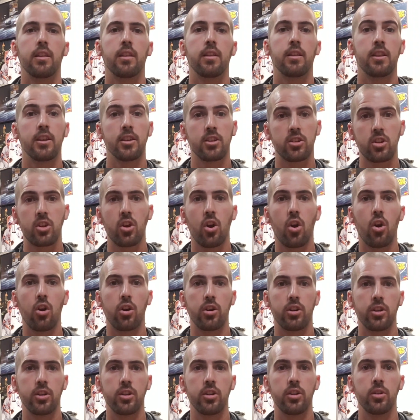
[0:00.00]
this car
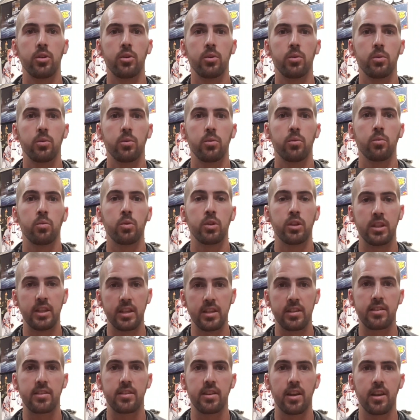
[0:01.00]
to with
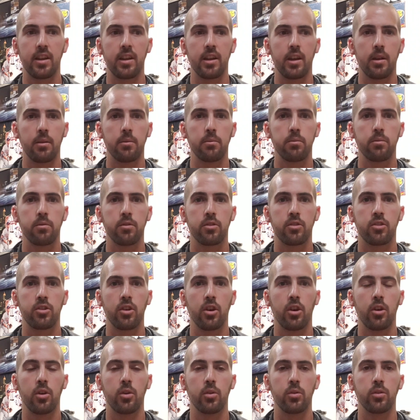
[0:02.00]
this setup.
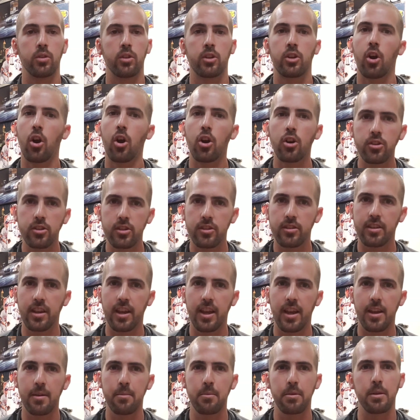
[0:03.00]
So the car is the
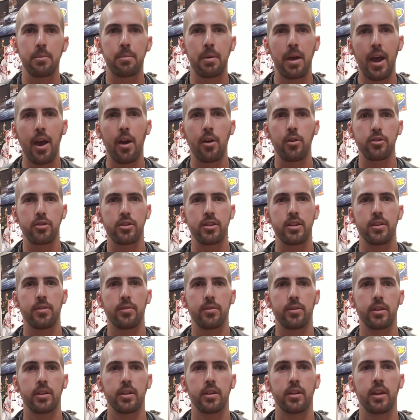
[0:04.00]
same, but the power is
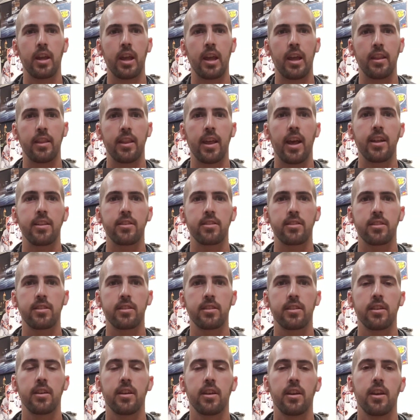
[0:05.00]
different, and
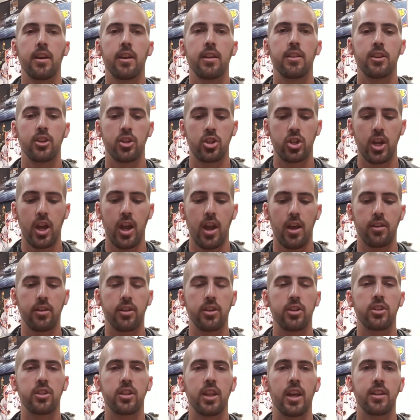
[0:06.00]
that's the
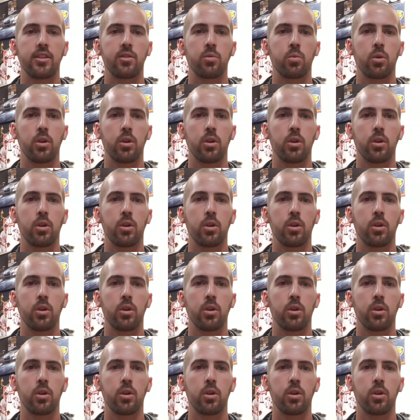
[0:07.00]
challenge. That's